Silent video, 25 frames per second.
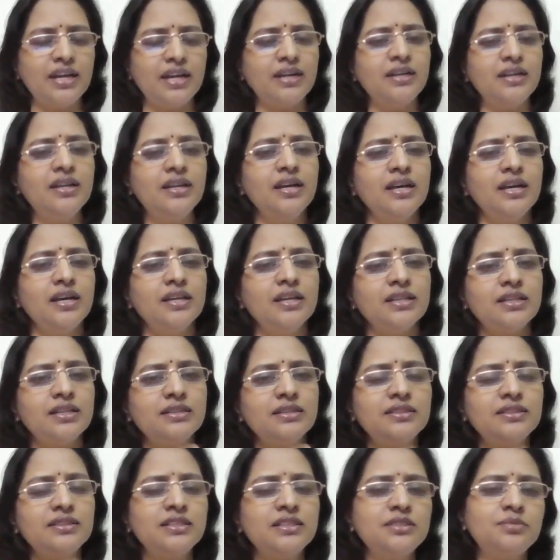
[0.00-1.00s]
And
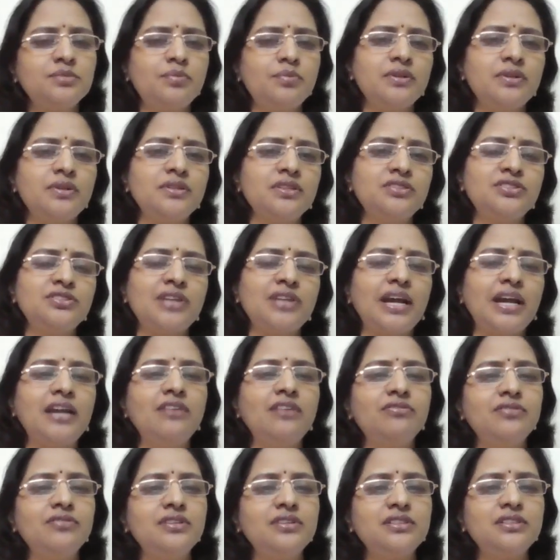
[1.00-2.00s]
this
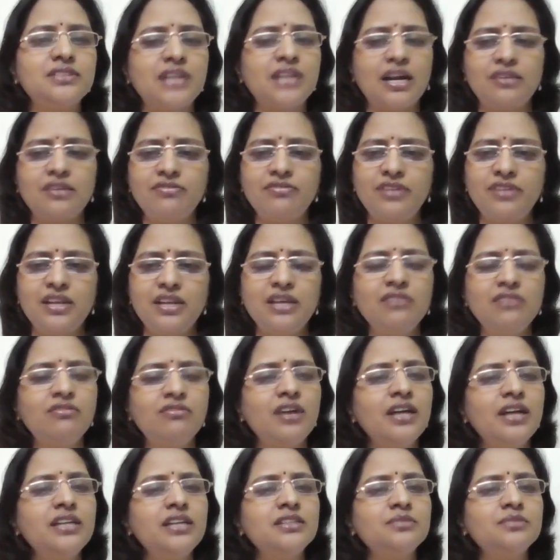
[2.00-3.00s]
child will start feeling,
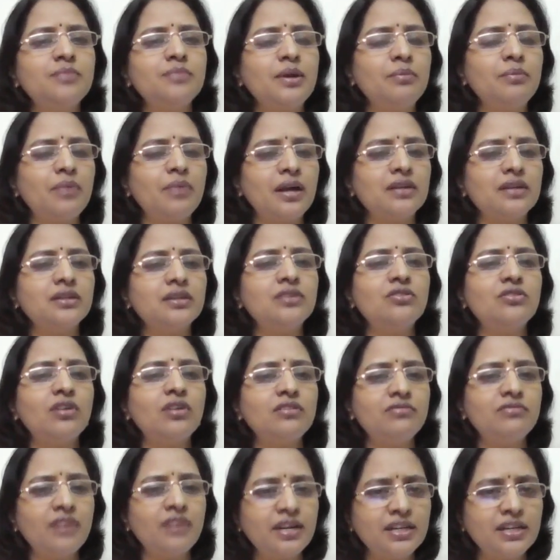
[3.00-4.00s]
why is my partner
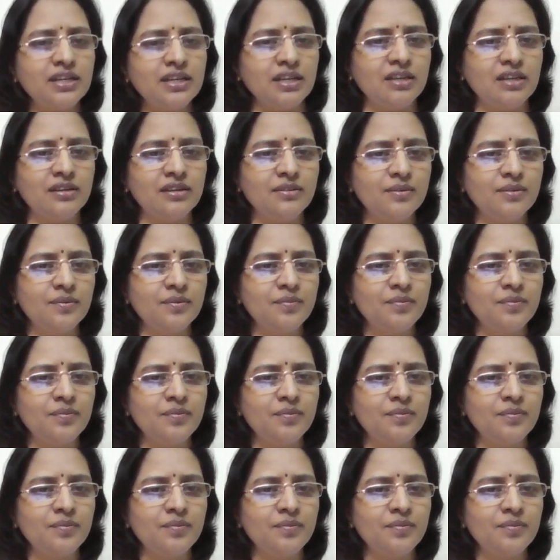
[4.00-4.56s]
not fighting?